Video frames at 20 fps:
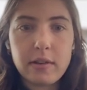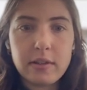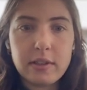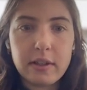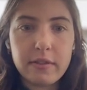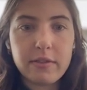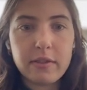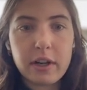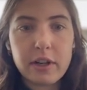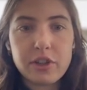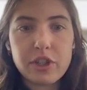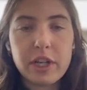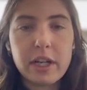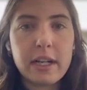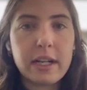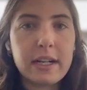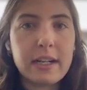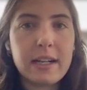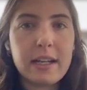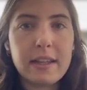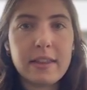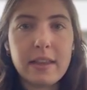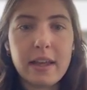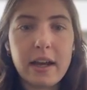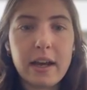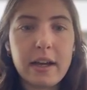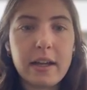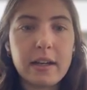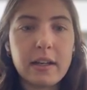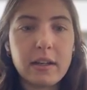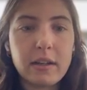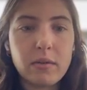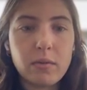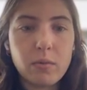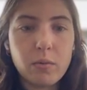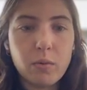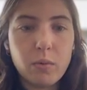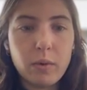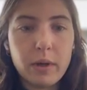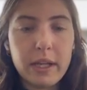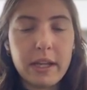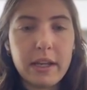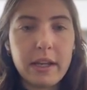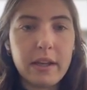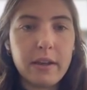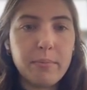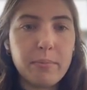differentiated in that we